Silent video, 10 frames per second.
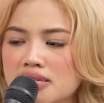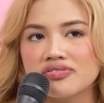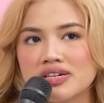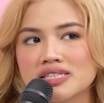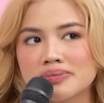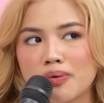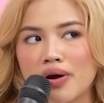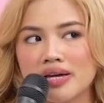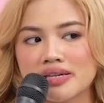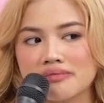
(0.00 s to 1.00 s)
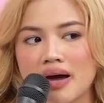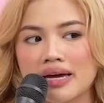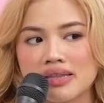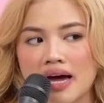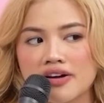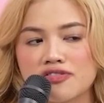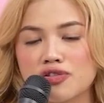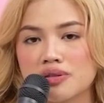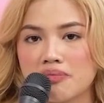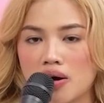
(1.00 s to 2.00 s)
At this point in my life
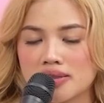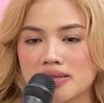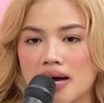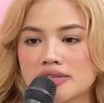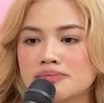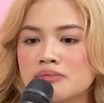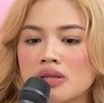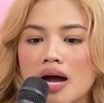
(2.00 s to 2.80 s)
with model dad,